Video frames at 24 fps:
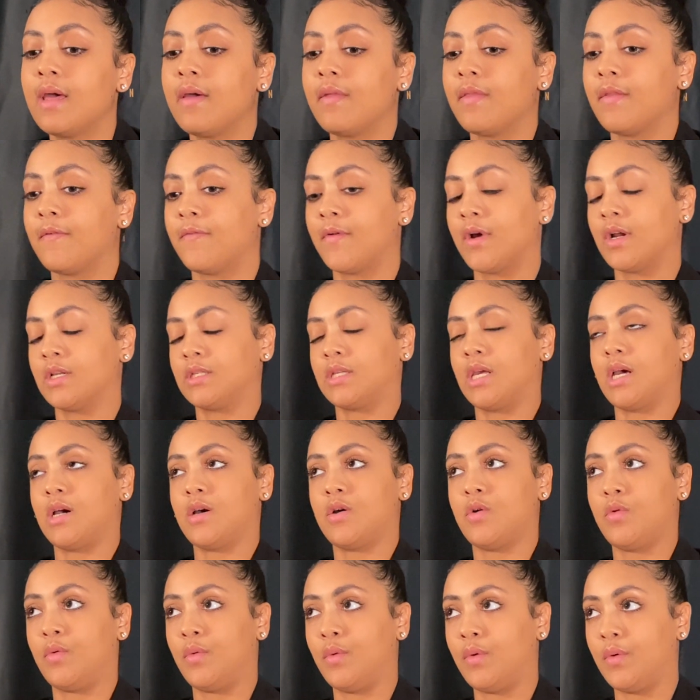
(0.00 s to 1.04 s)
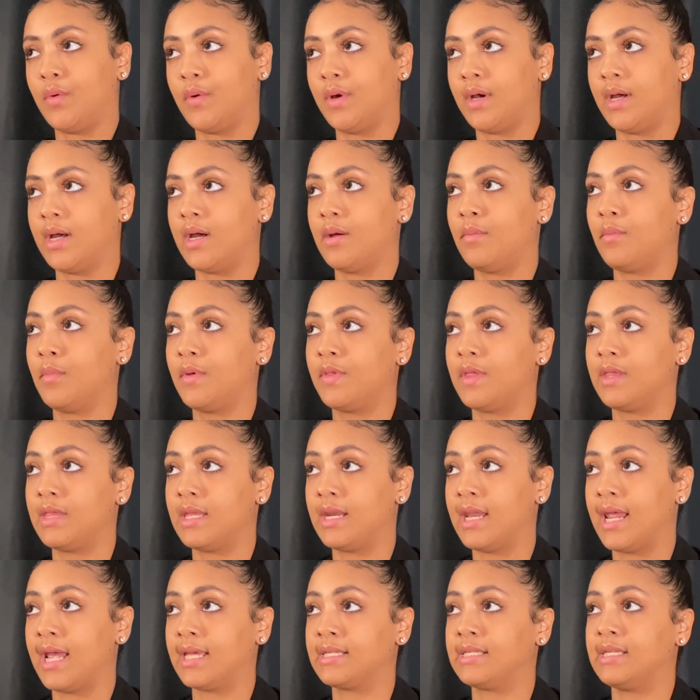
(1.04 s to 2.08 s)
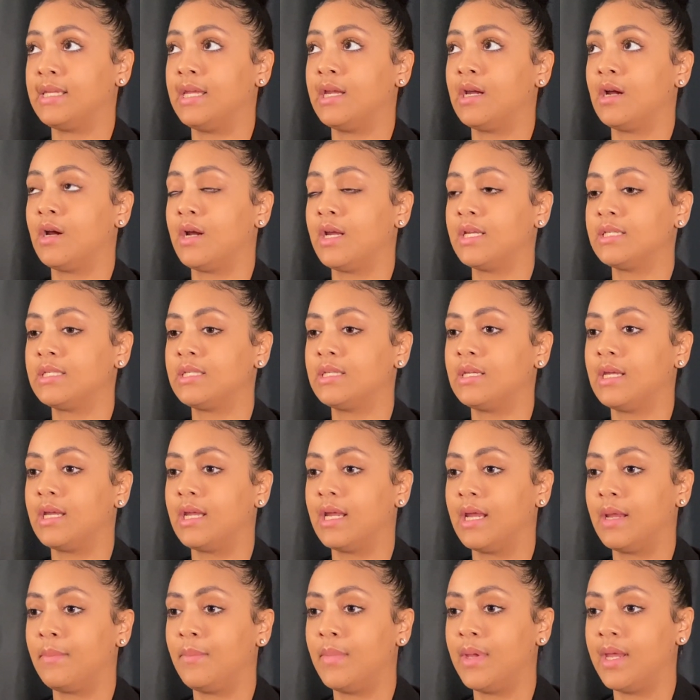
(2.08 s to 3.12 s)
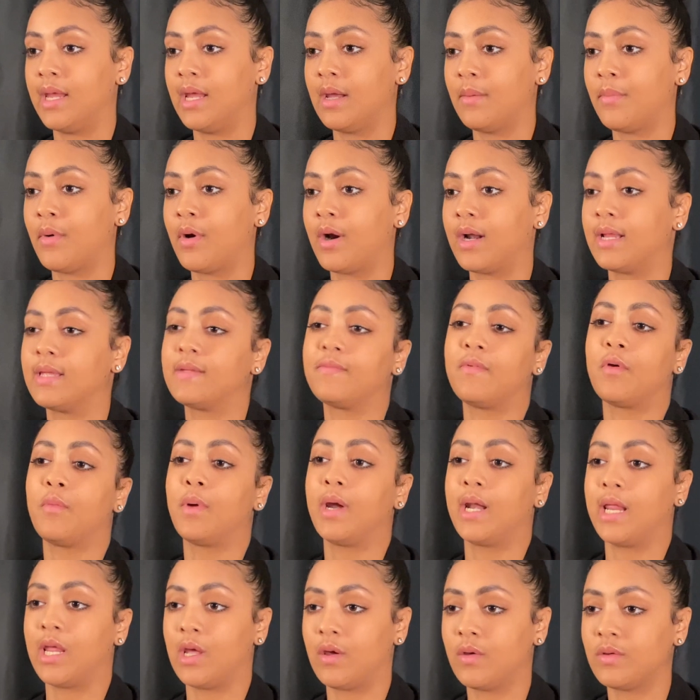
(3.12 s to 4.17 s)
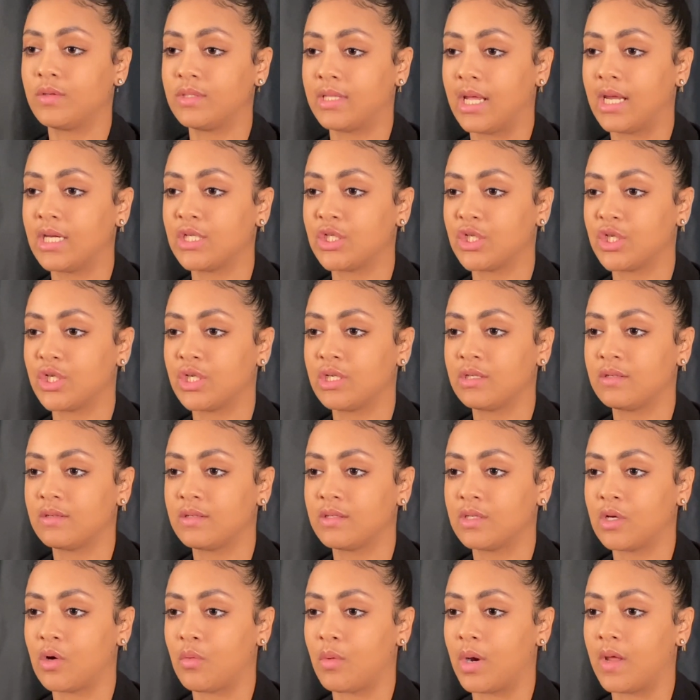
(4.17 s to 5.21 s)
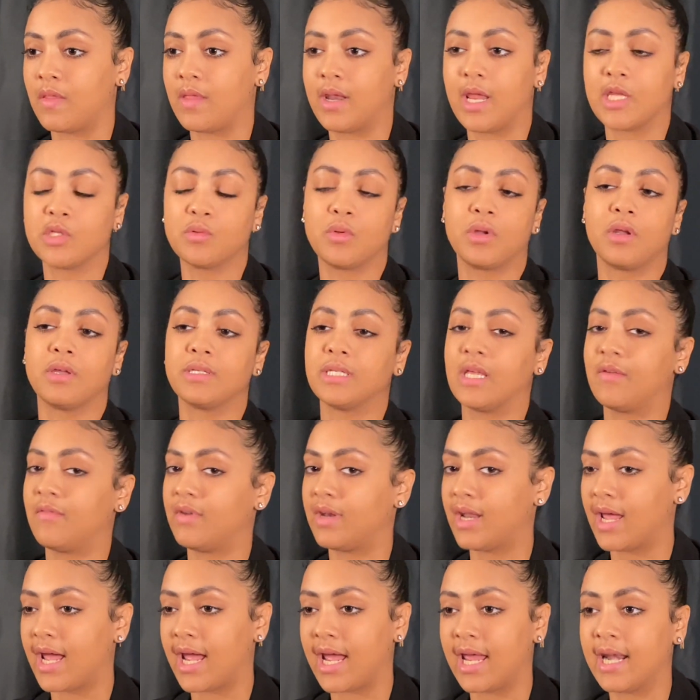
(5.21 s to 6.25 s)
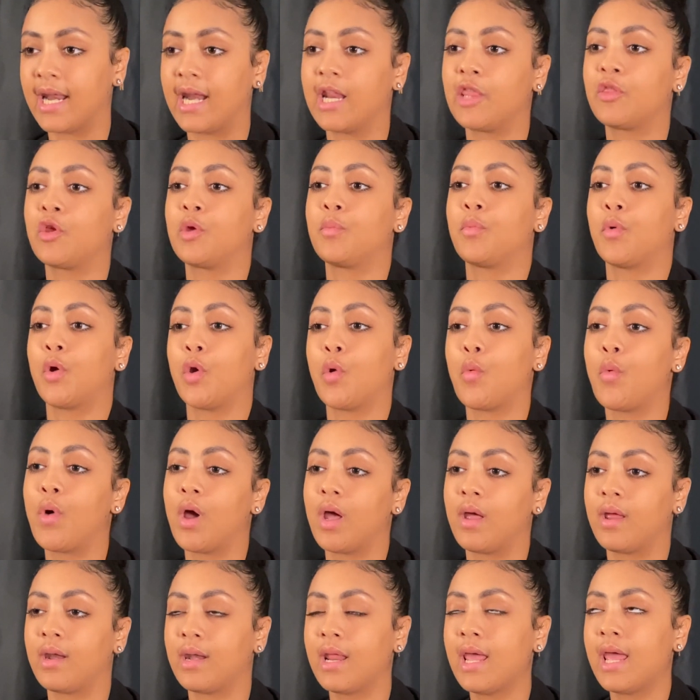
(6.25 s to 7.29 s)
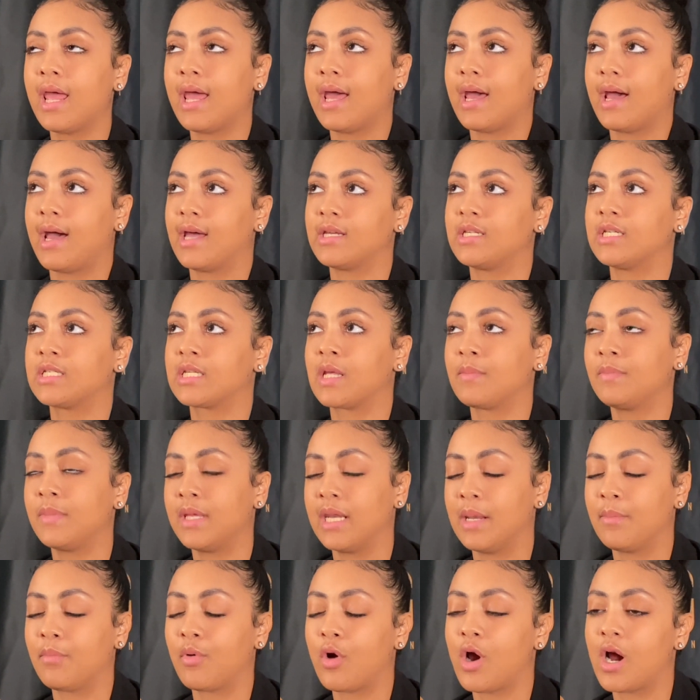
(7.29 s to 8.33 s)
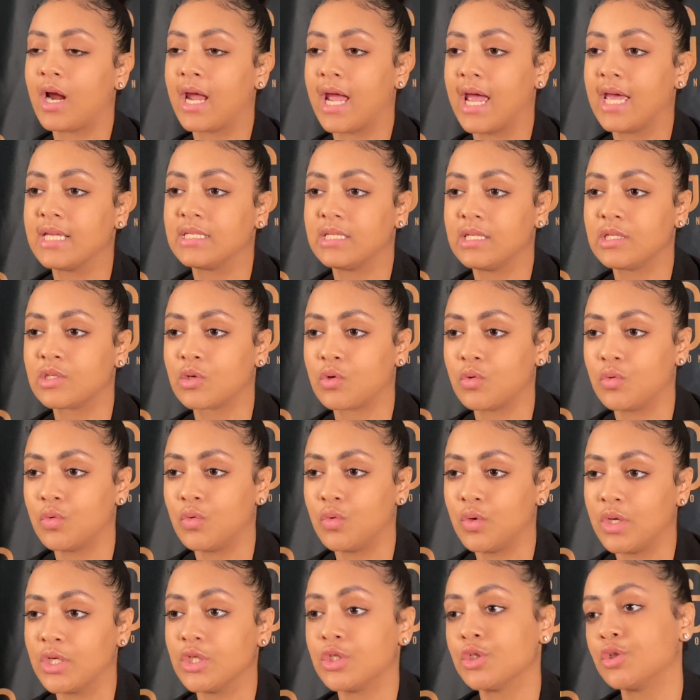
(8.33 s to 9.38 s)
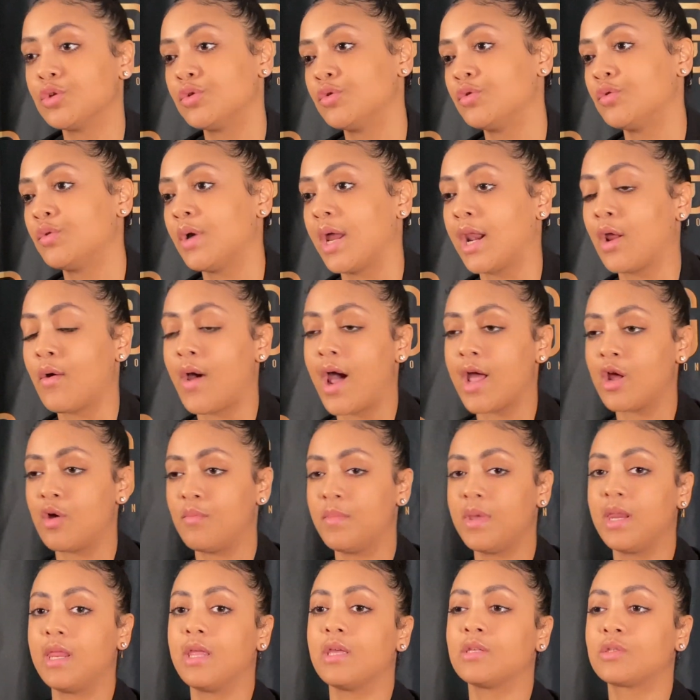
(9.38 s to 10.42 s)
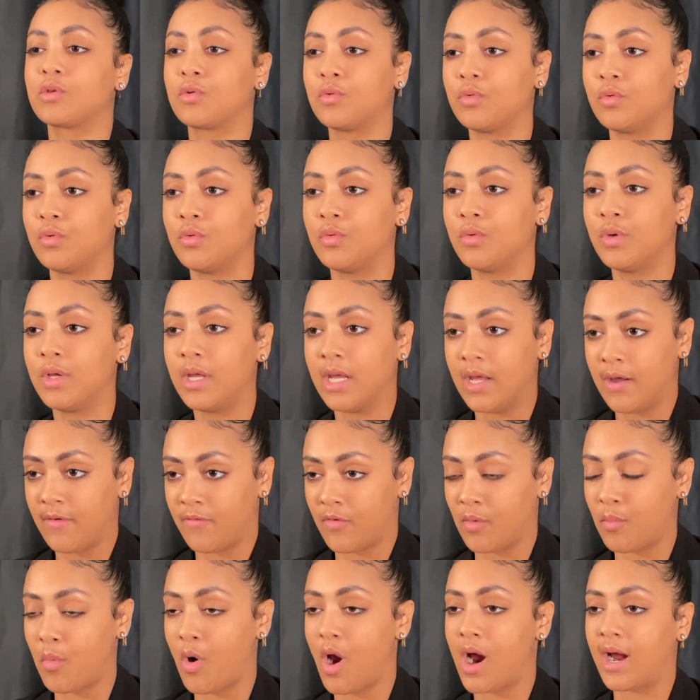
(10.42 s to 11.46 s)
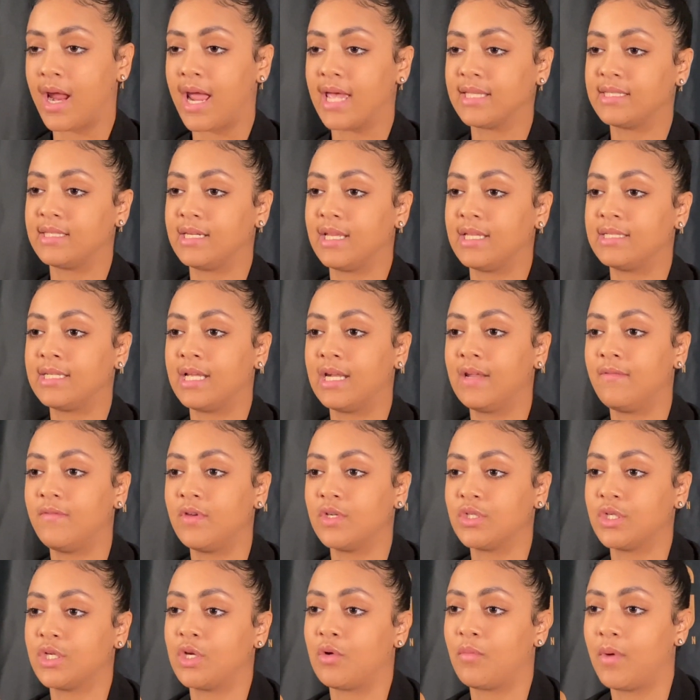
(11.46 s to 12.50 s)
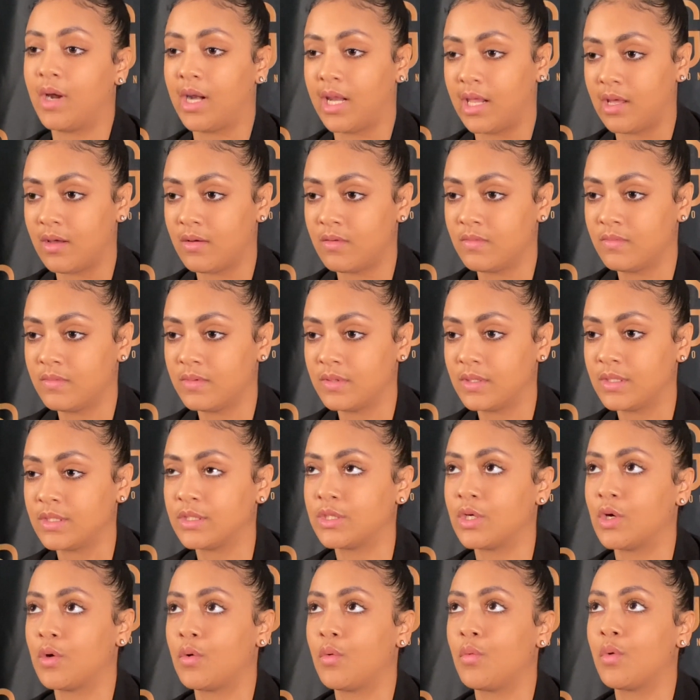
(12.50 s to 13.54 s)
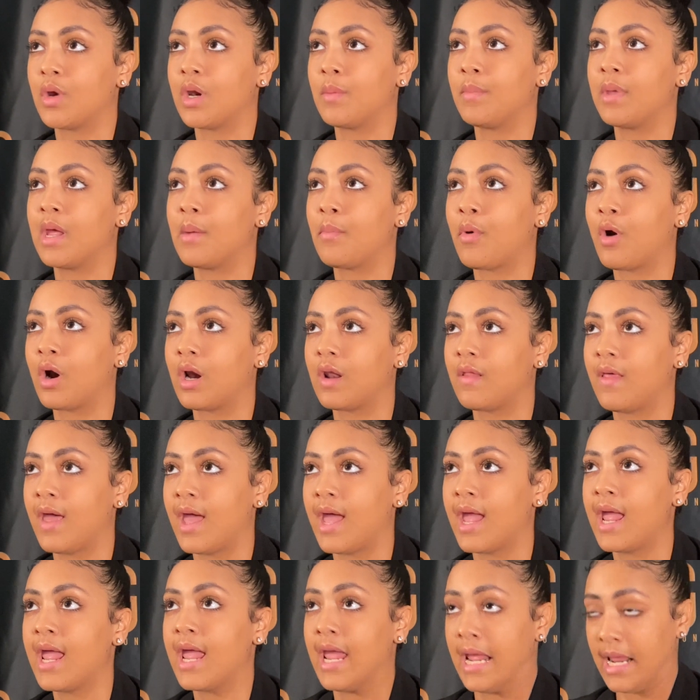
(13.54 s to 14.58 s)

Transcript: The first goal within the next year is to be a part of a radio station. So whether that's 107.9, 93.1. I just completed broadcasting school in June at Ohio Media School for broadcasting and television and radio. So I want to be a part of that.